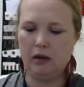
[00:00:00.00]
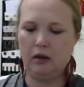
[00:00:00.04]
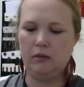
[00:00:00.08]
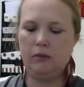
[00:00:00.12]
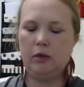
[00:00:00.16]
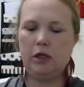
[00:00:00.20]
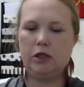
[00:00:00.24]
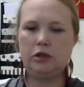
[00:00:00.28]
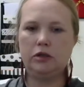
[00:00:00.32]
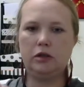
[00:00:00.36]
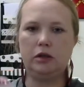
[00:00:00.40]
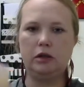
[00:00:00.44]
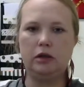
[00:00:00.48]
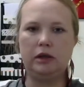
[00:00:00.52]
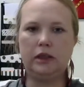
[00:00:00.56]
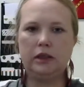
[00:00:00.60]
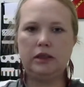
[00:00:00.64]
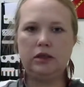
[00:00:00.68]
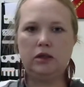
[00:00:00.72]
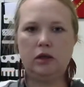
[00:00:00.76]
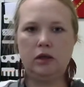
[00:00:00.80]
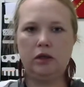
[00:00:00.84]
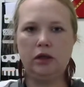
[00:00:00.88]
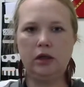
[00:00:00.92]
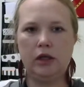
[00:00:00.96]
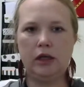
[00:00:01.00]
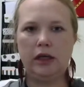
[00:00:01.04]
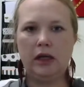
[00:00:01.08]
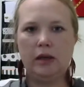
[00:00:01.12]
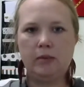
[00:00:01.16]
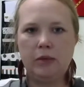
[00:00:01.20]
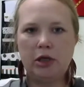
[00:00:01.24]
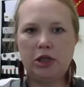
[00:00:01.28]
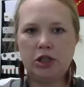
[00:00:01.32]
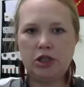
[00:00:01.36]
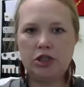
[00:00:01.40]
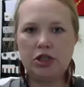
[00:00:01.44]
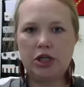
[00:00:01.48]
Make sure the lid's on good, and I'm
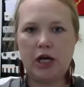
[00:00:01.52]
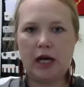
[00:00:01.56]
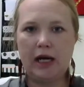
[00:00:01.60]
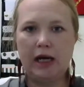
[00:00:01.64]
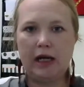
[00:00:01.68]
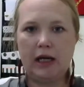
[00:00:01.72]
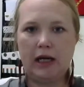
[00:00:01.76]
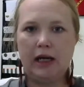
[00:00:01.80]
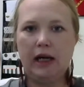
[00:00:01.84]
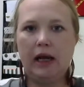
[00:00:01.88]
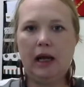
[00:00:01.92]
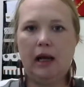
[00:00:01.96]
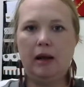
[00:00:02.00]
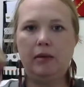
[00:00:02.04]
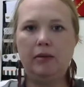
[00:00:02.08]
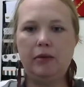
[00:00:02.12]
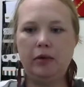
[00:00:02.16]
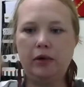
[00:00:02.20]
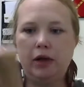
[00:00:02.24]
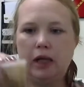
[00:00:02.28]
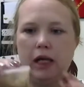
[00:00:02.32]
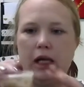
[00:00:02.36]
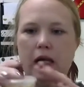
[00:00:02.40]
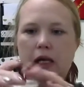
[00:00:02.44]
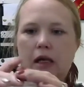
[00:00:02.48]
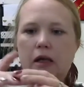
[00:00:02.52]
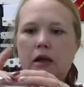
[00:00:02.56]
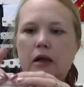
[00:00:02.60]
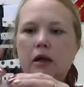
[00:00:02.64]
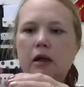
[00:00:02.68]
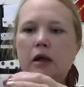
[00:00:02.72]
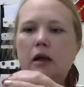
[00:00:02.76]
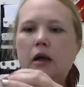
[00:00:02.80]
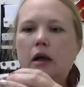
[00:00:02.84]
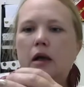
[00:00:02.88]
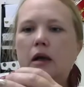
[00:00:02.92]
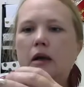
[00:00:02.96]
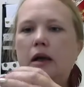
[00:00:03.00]
going to shake it up. Okay,
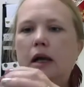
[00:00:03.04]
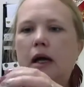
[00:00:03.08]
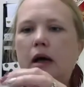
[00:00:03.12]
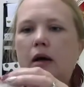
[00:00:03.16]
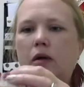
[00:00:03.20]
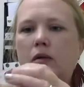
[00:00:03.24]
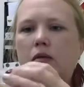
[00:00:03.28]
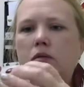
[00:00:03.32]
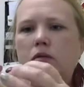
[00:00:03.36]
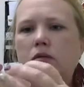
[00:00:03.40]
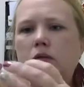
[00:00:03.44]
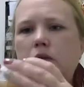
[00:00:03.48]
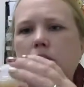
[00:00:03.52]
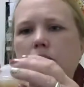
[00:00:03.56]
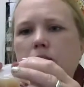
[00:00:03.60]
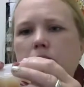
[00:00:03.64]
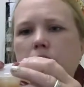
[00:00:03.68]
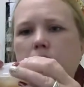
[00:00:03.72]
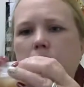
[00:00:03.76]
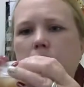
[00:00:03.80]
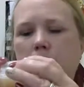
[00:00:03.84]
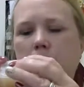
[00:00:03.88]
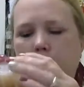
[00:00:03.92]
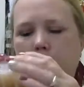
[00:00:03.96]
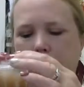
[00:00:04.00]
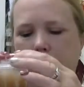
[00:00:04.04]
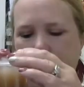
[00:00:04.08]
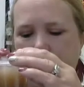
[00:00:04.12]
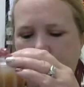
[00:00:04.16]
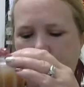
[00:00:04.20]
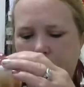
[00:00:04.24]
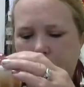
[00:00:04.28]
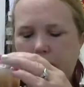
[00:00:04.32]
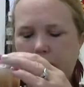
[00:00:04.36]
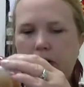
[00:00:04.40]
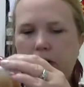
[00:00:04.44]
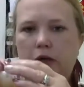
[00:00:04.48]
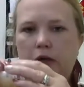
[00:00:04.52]
now, whoop, the lid
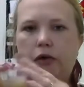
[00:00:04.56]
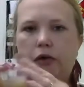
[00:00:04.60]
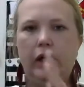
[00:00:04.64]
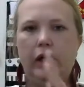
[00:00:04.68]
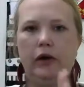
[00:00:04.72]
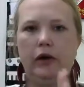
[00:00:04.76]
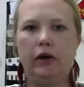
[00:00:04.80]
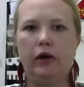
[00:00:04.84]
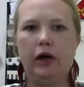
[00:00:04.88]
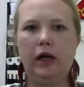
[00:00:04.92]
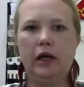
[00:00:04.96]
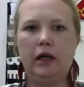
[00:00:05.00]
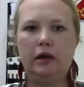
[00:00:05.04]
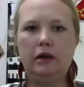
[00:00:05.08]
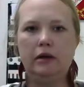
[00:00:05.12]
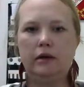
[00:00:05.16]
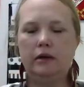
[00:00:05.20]
wasn't on there that great.